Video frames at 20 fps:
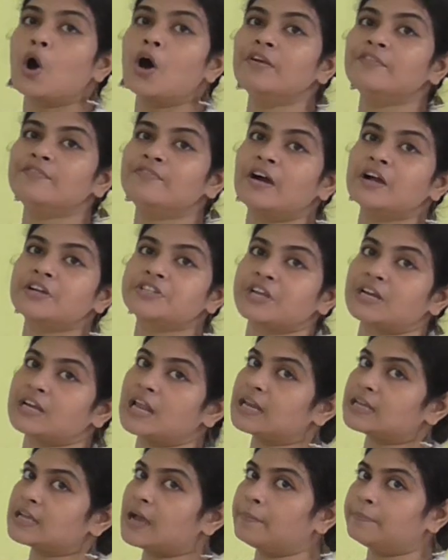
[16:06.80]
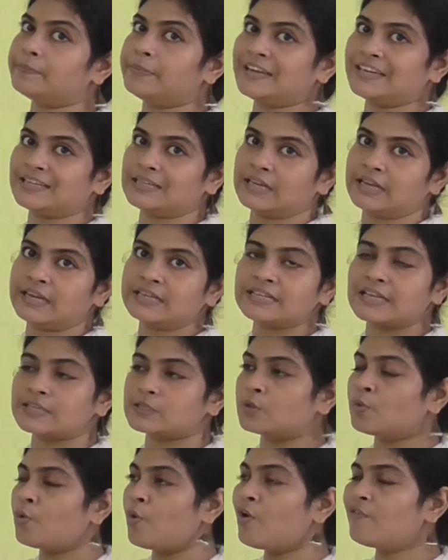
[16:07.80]
non-functional completely. It has
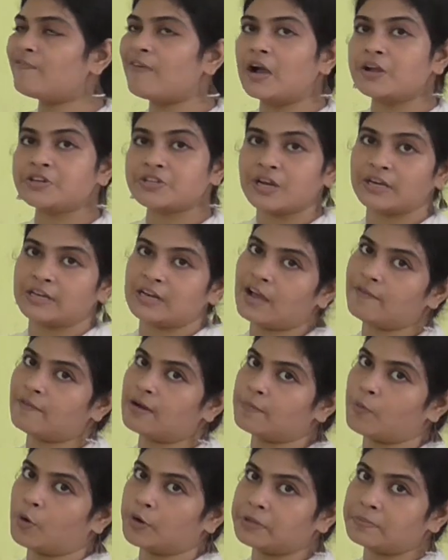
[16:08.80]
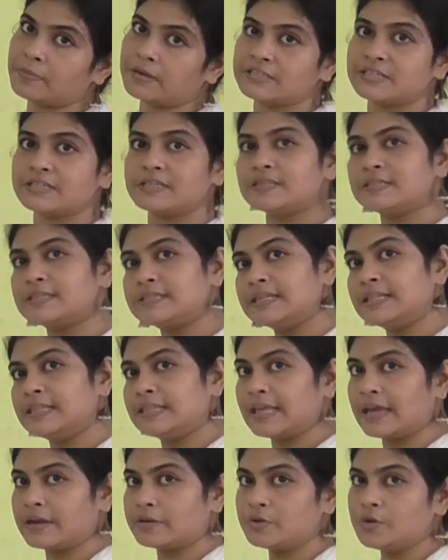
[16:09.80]
no function in our body, but it is still
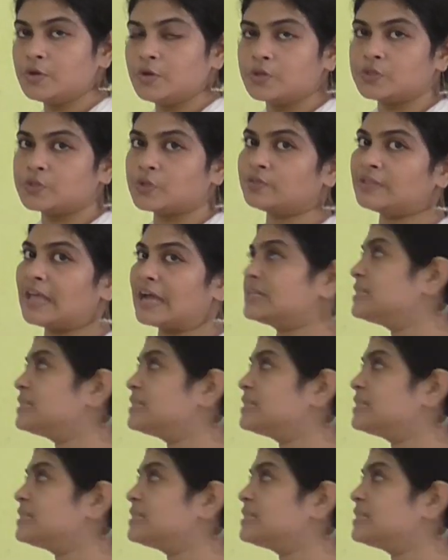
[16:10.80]
there. So,